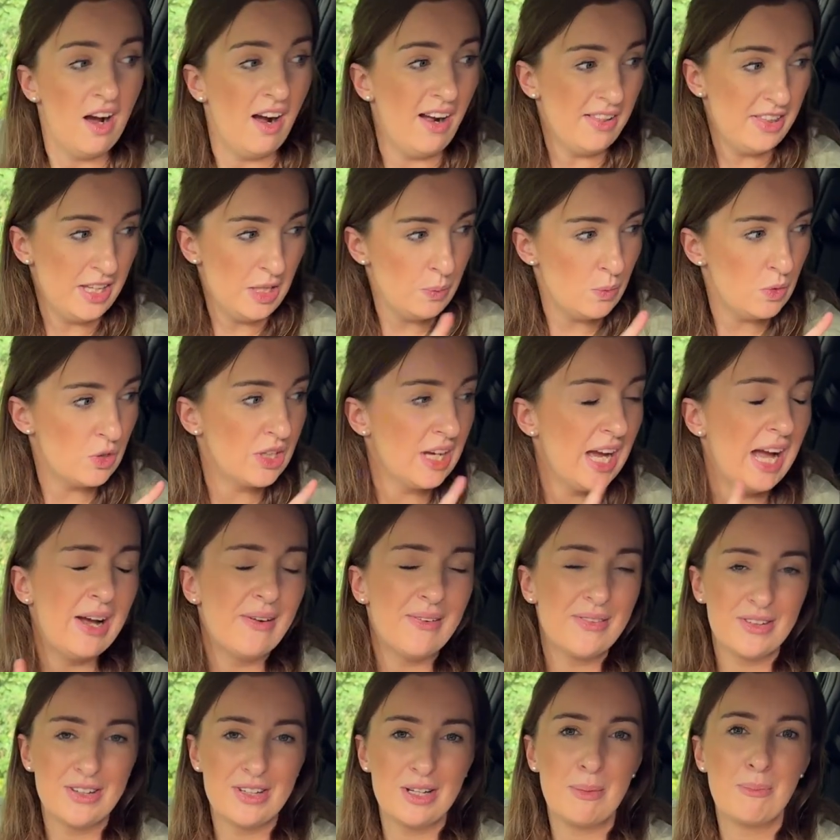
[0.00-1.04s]
I think we'll
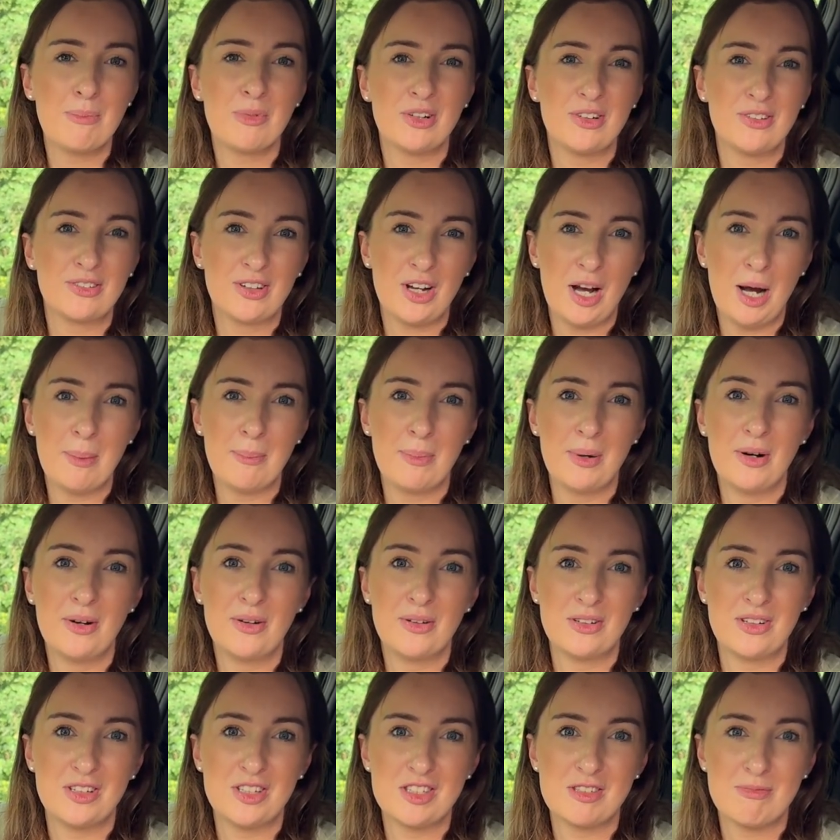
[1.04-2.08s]
count the number of cup
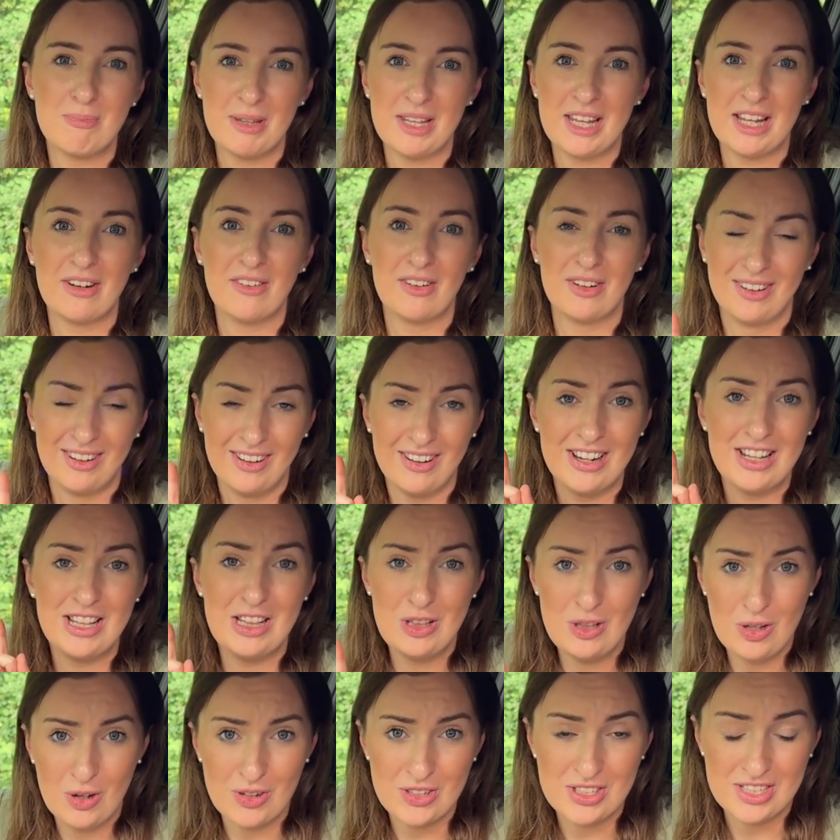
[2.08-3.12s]
holders, but there are a
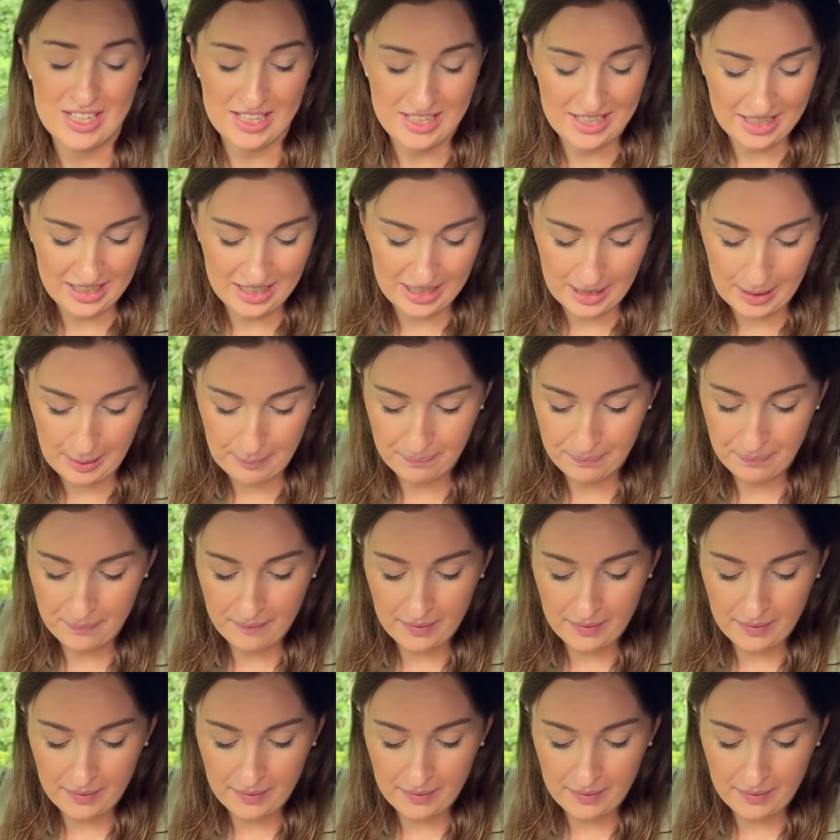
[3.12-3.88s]
lot in here.